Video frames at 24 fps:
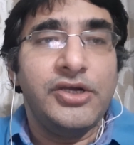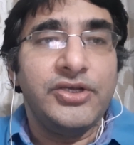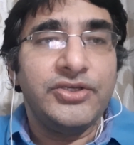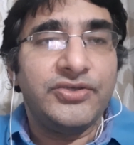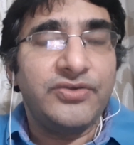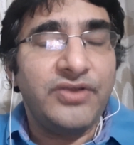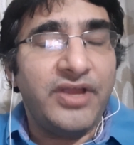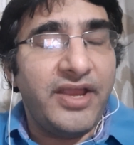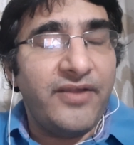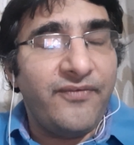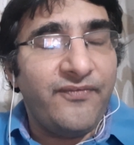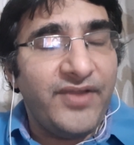So
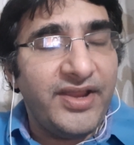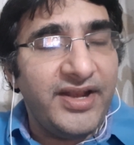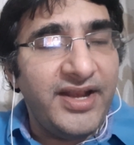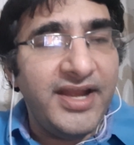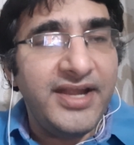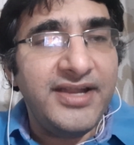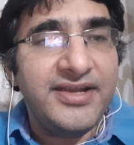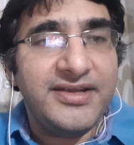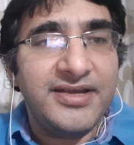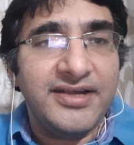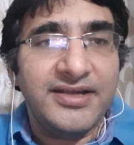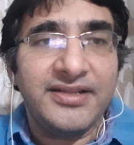when I
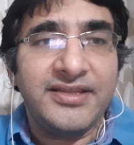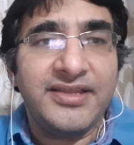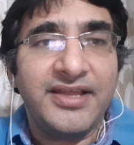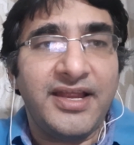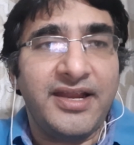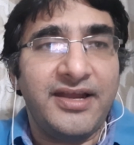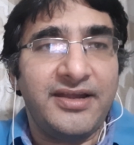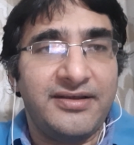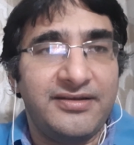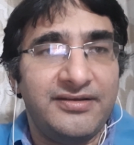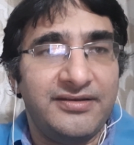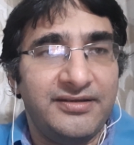did
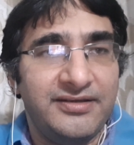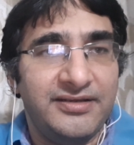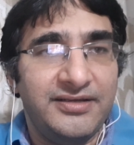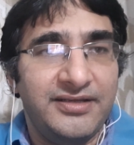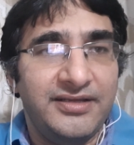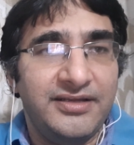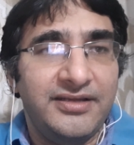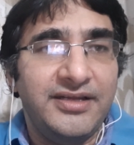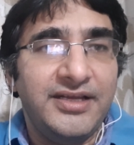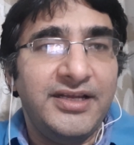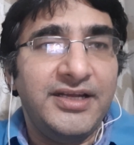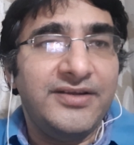that,
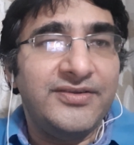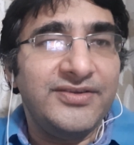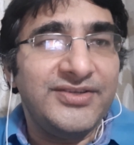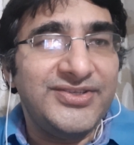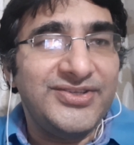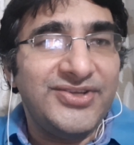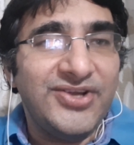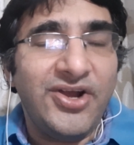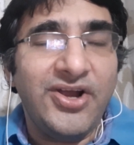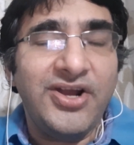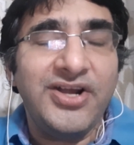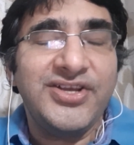it was
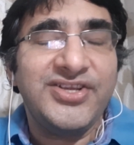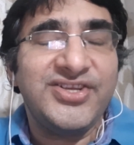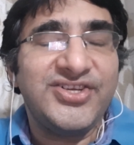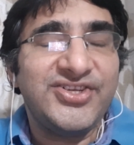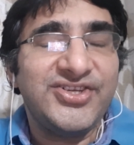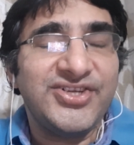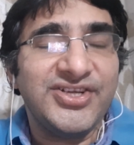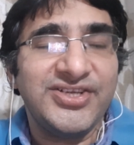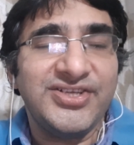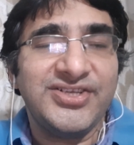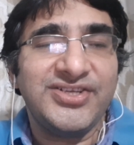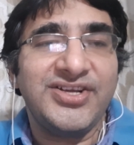not
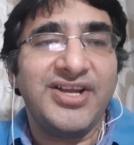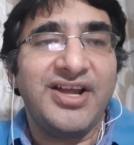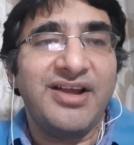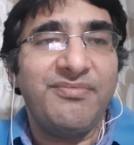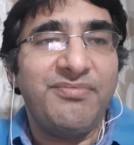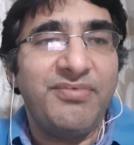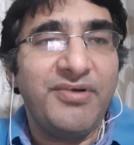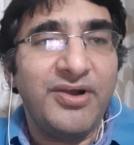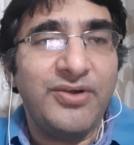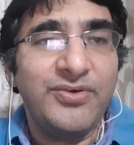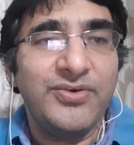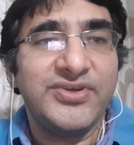just
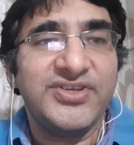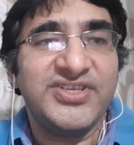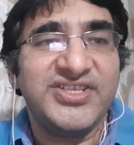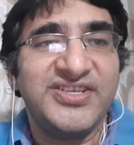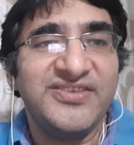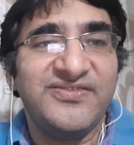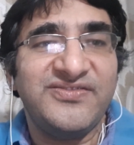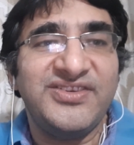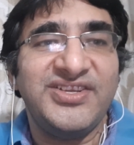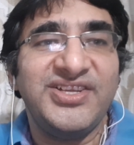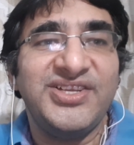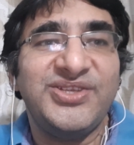about
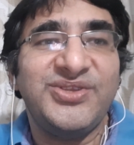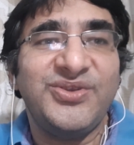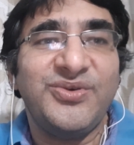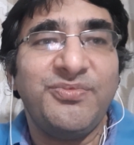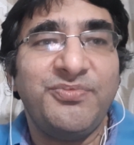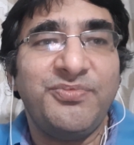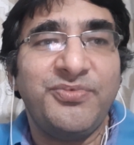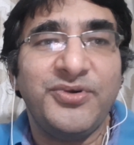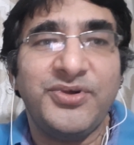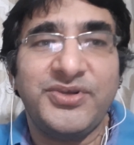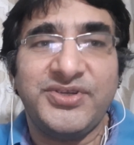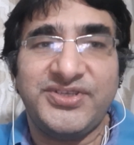sifting through
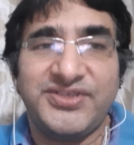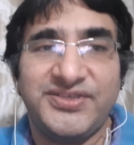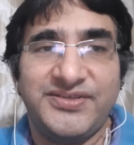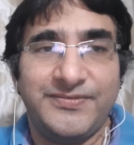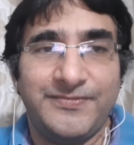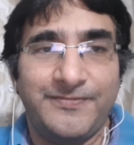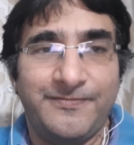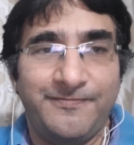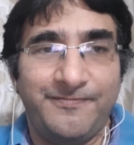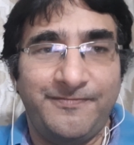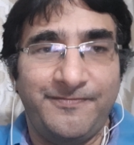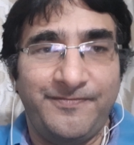books.
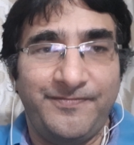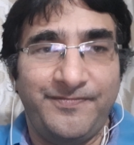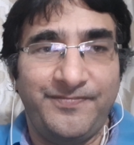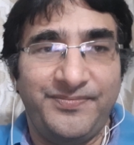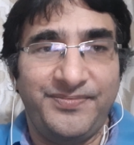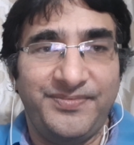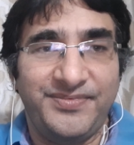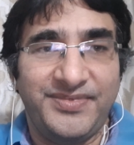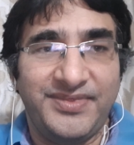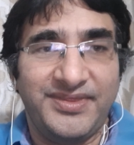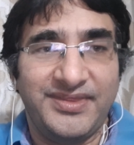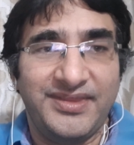
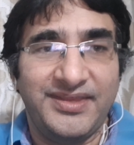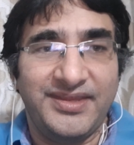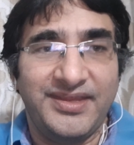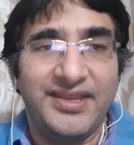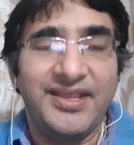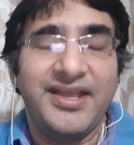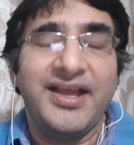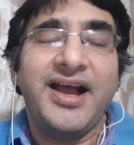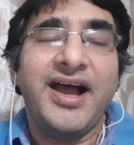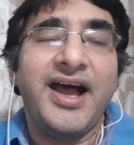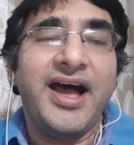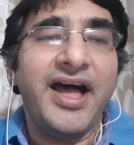
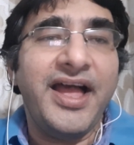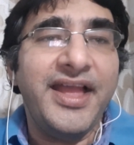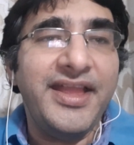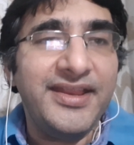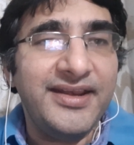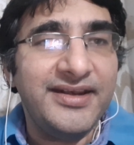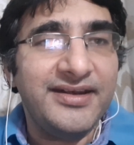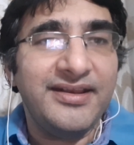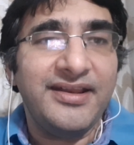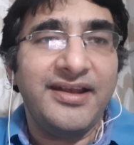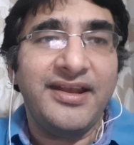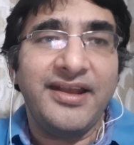I
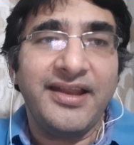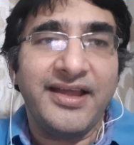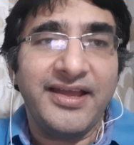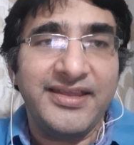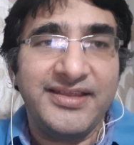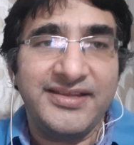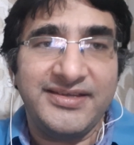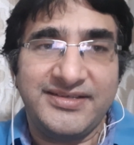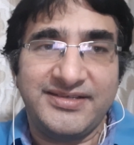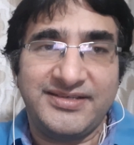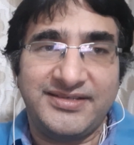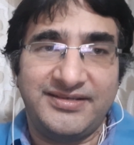
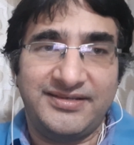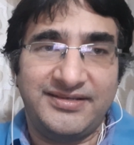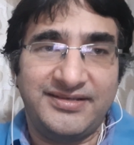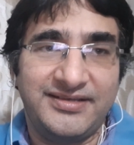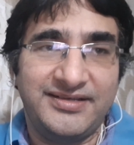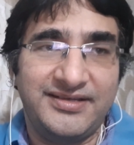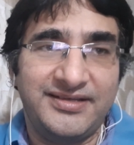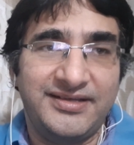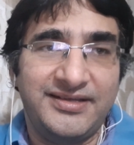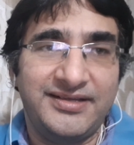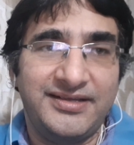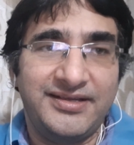realized
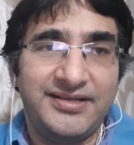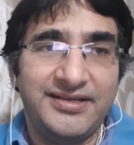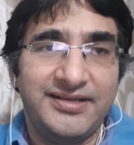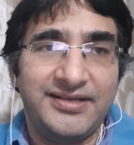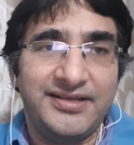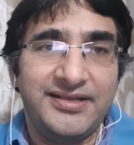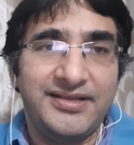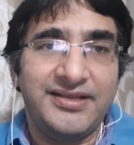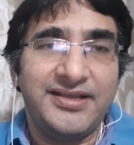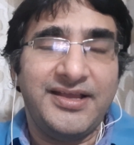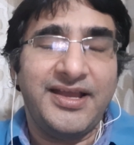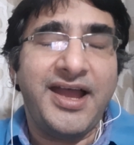
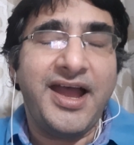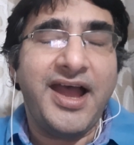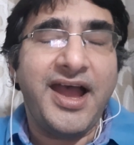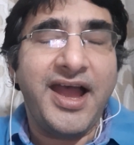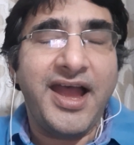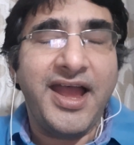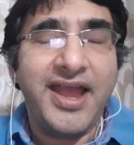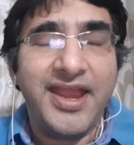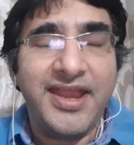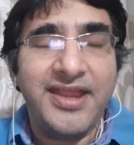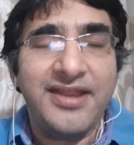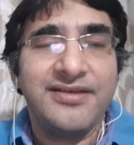
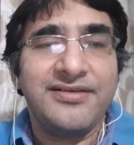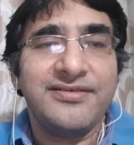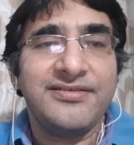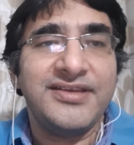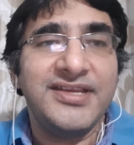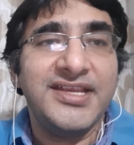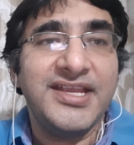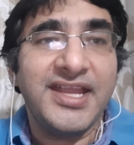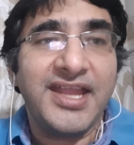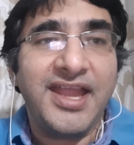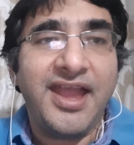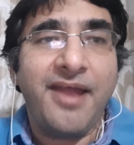I
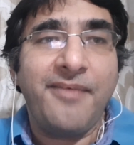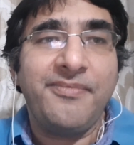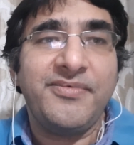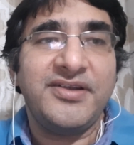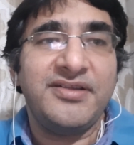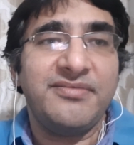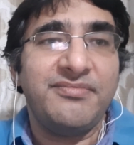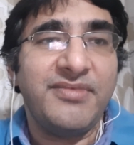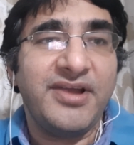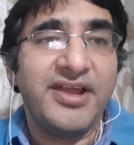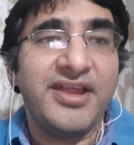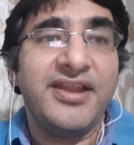recapped
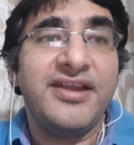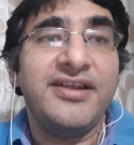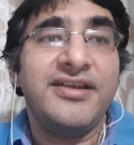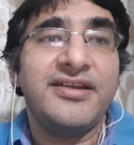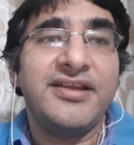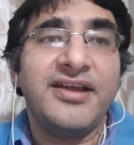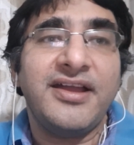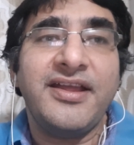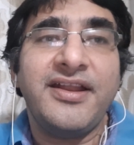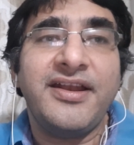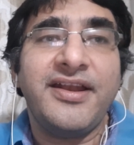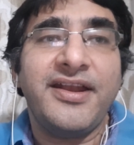my entire